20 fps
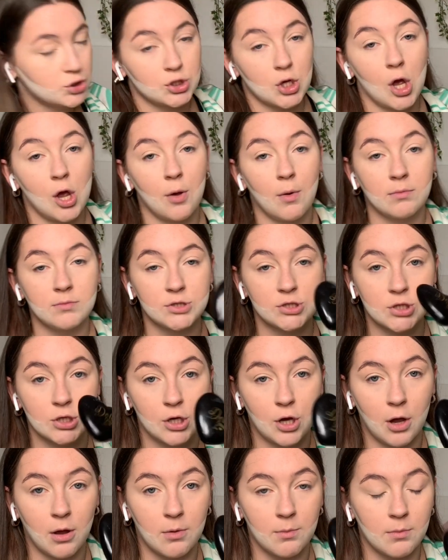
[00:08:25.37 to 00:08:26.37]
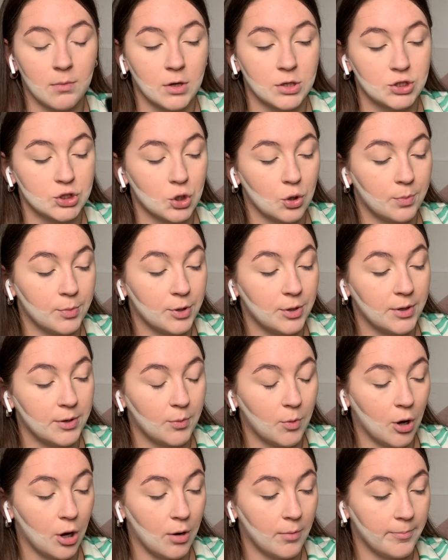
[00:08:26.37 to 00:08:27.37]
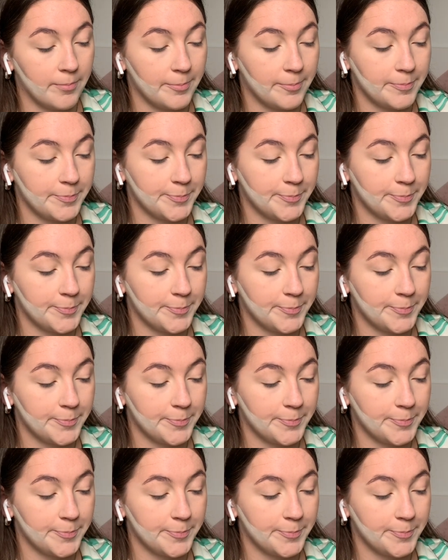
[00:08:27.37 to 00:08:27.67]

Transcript: so I'm just going to go in my Doll Beauty one.